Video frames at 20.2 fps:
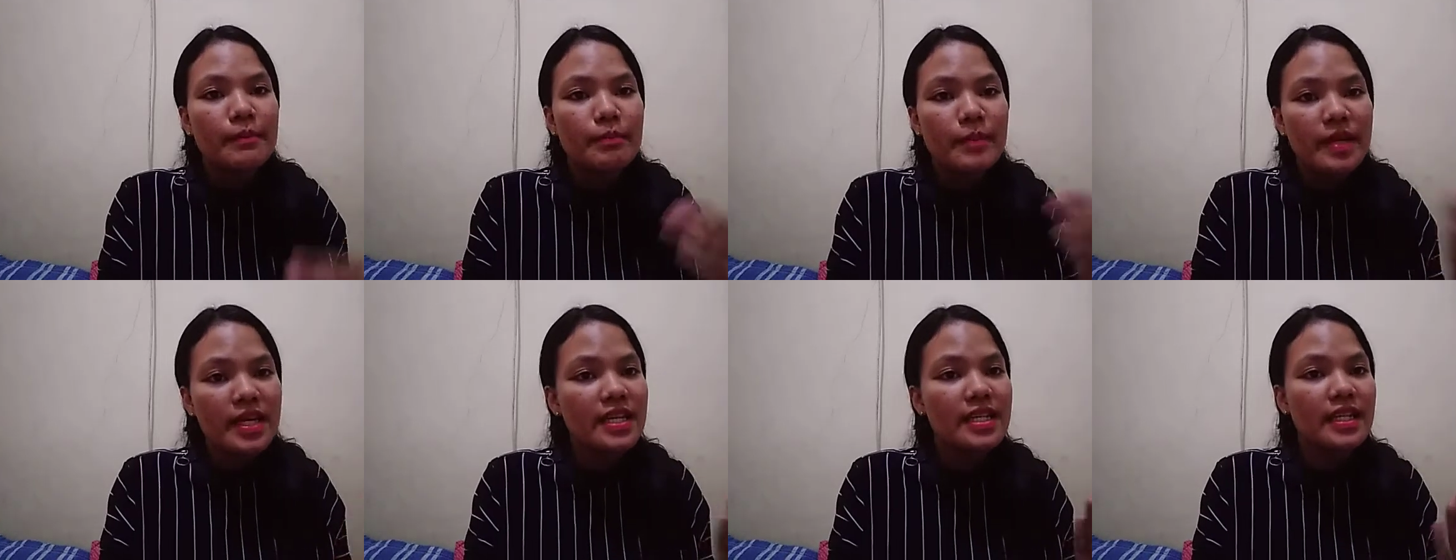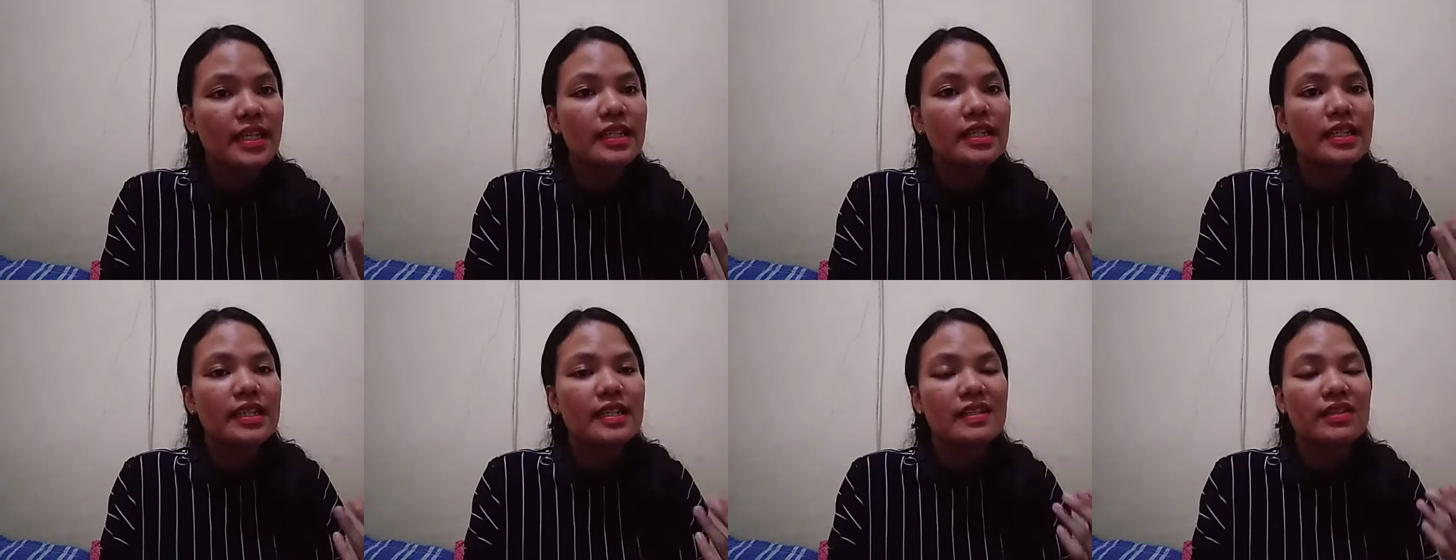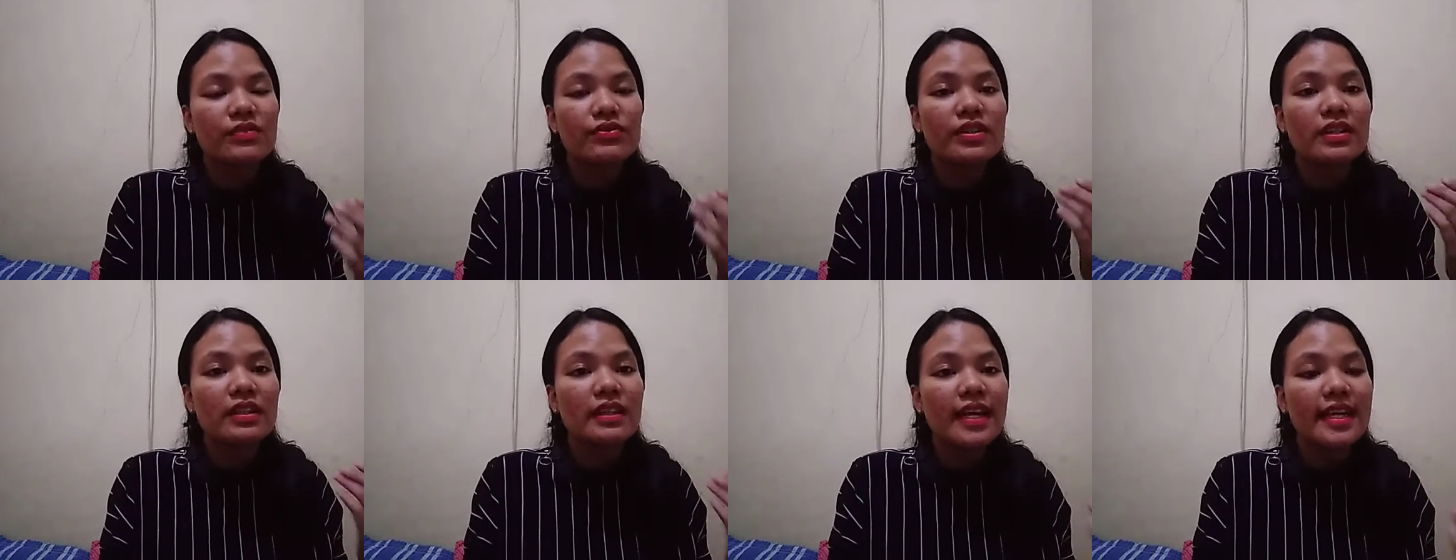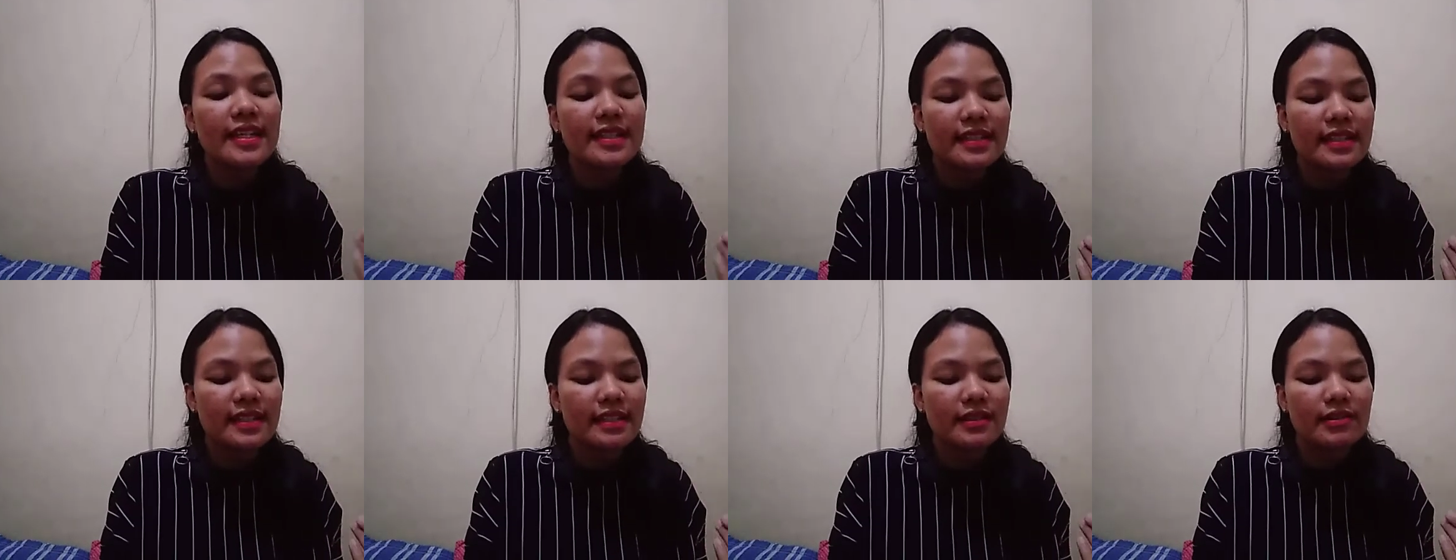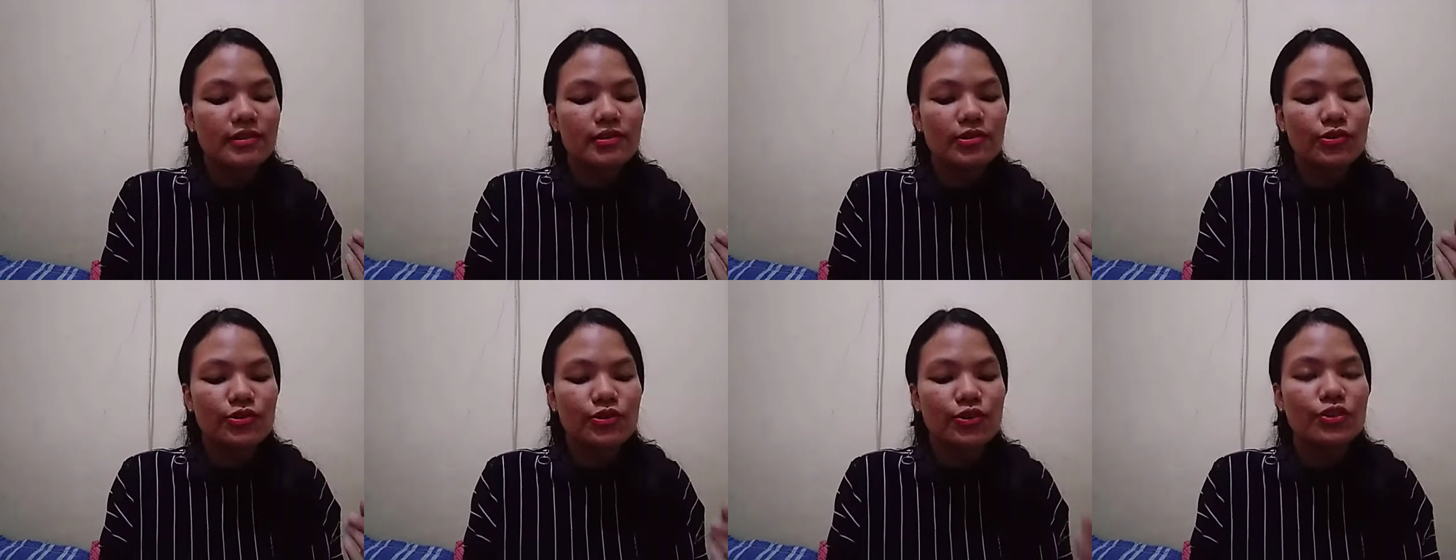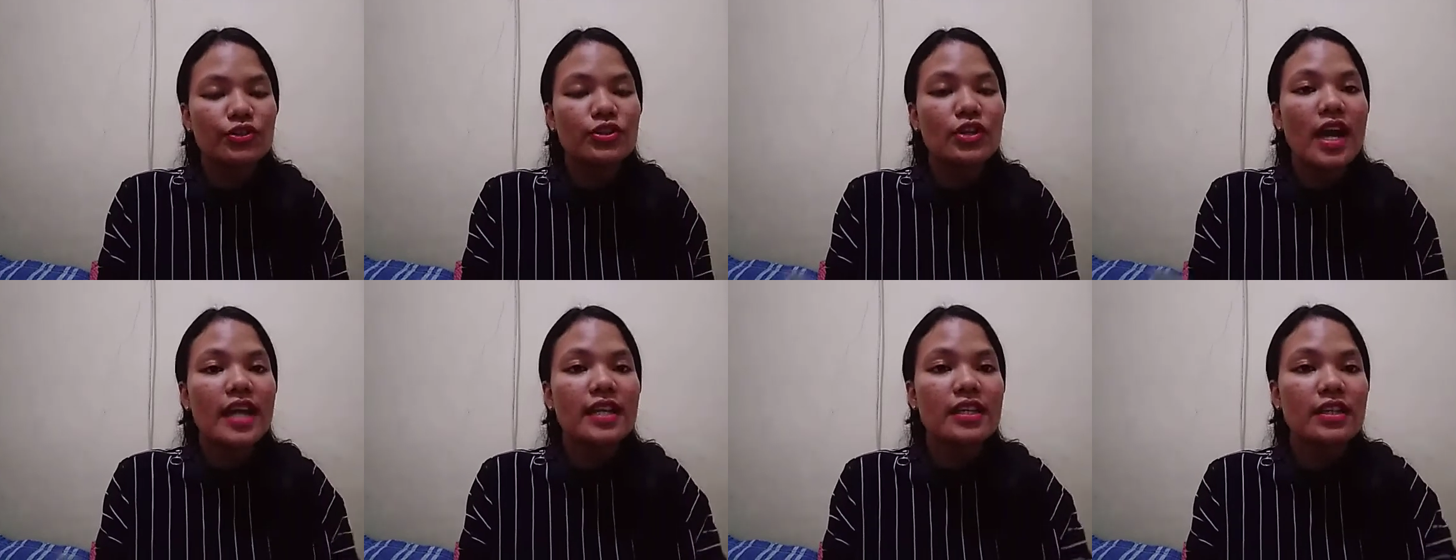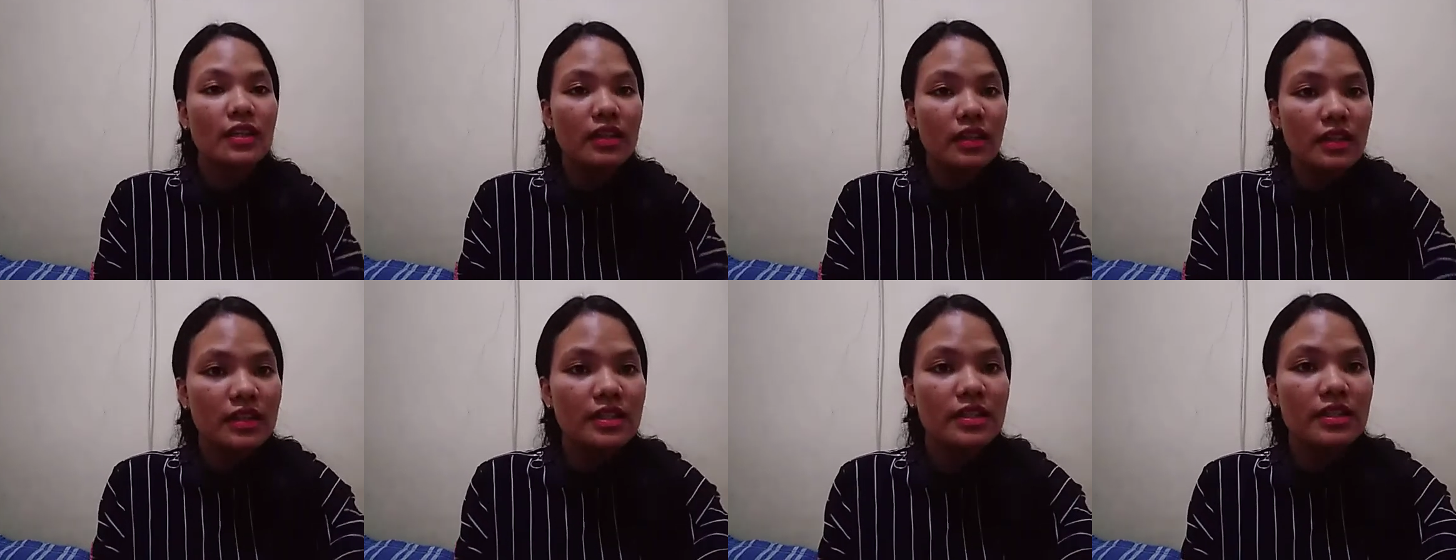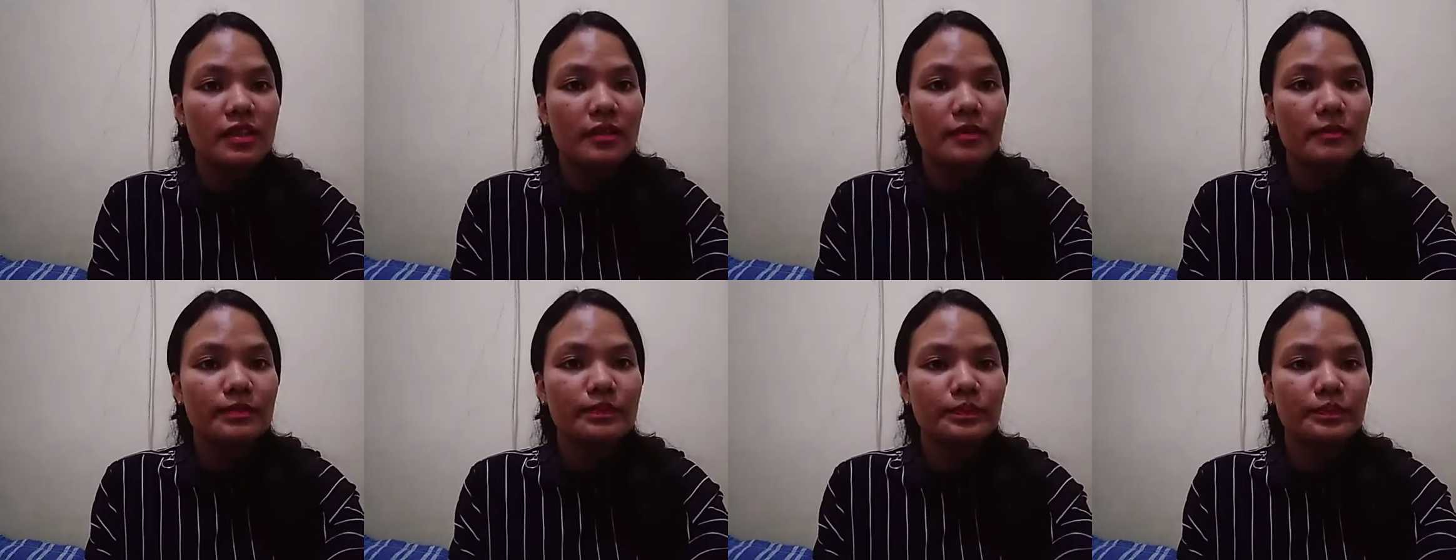meaning is related to the ideology.